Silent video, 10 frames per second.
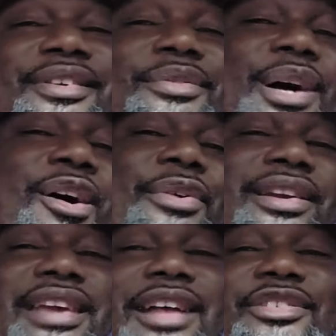We
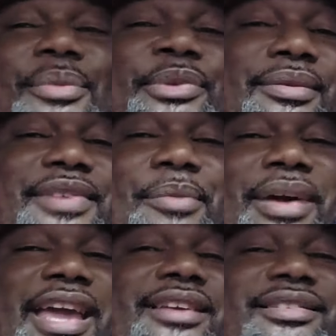already got some them
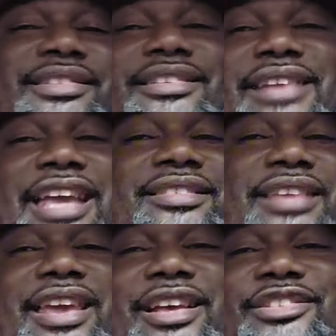haters and
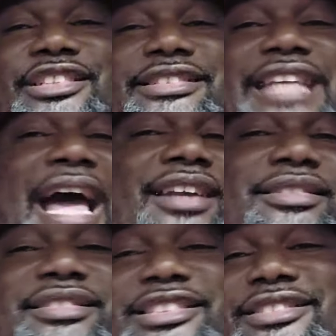naysayers and
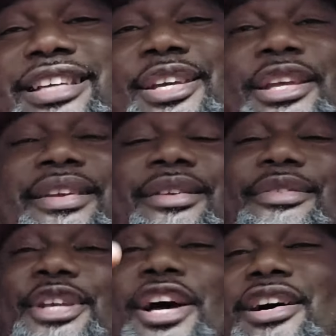doubters and
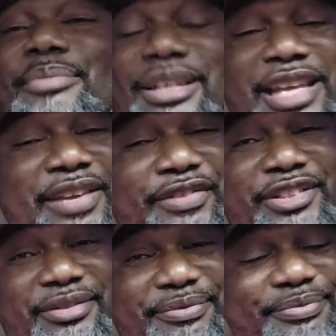
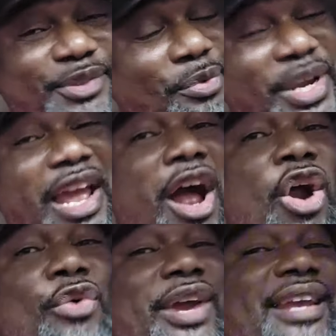non-believers. We
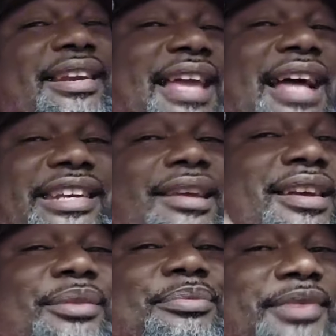already got
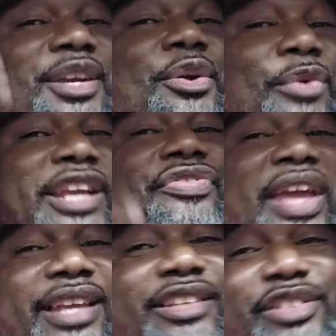them
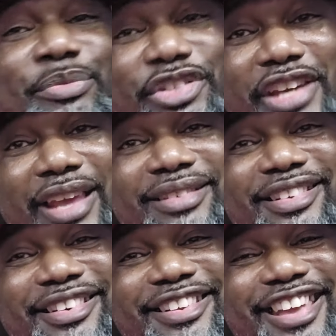rethinking some shit
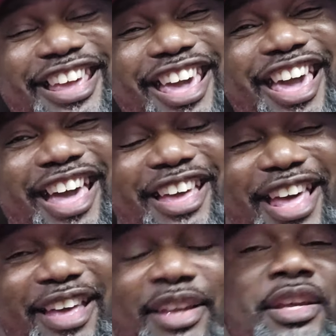
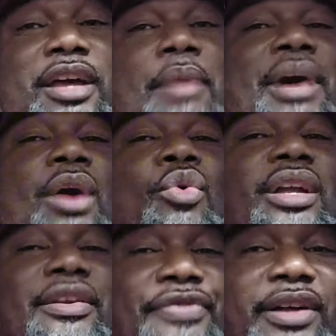about
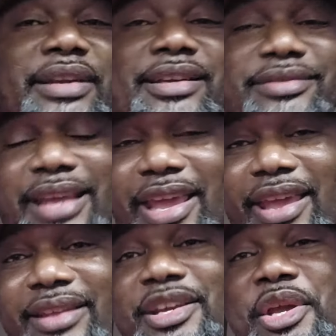what the fuck they
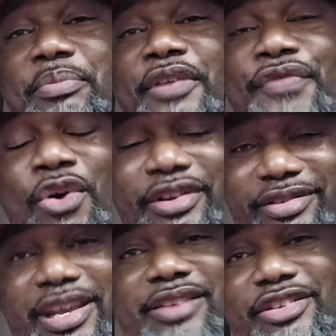said before the
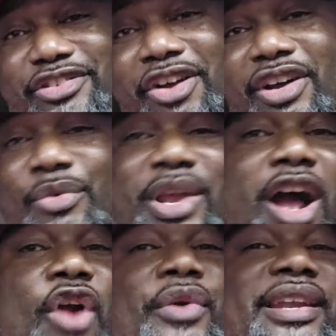season started. We
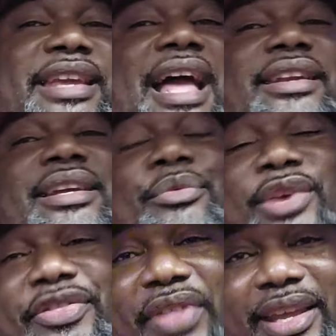already got them
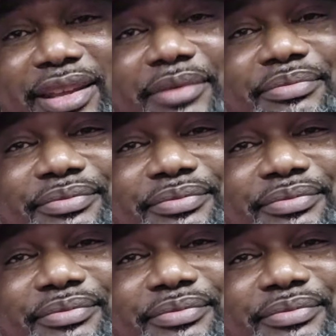rethinking.